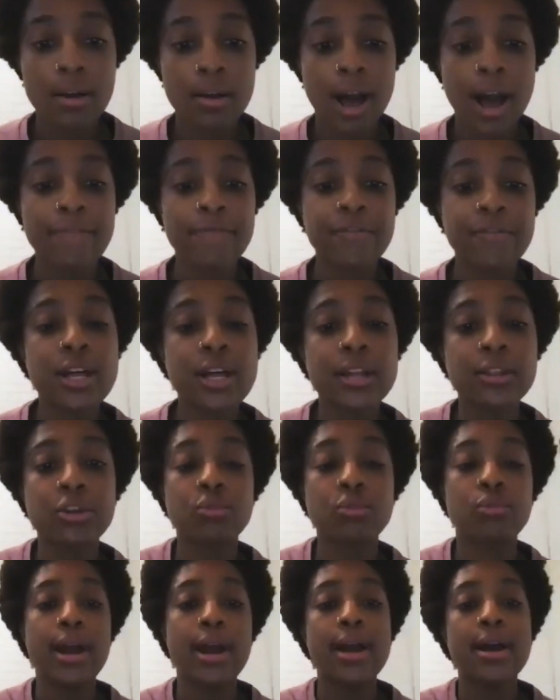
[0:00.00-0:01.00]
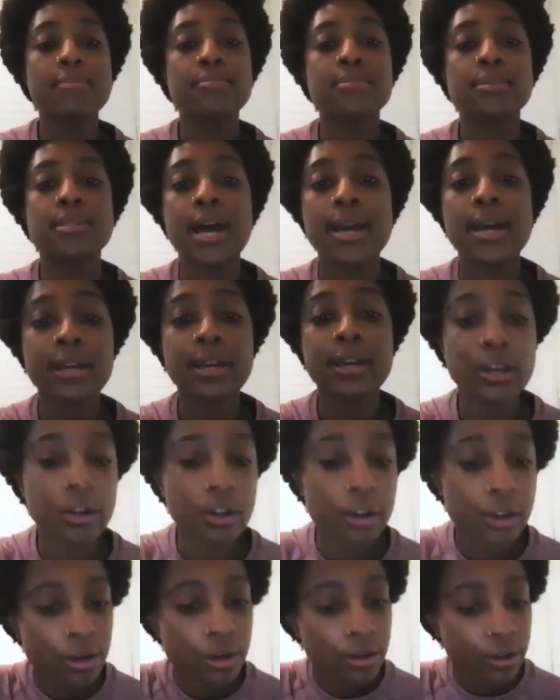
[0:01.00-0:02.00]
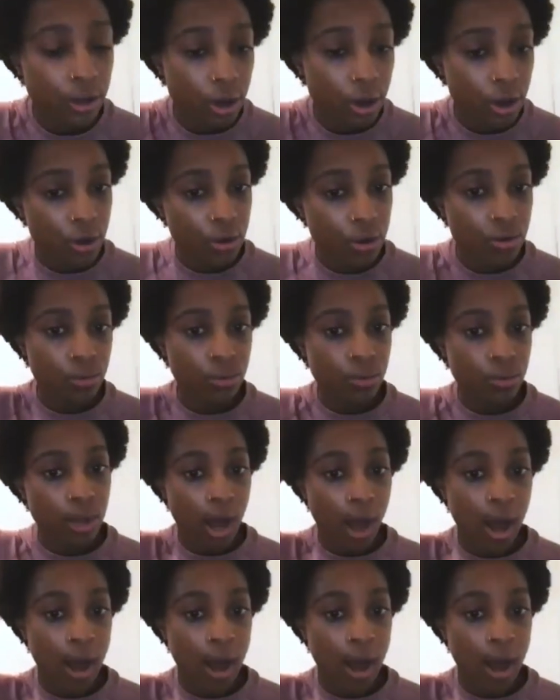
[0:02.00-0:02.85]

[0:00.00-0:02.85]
I feel like the Rams that year, it was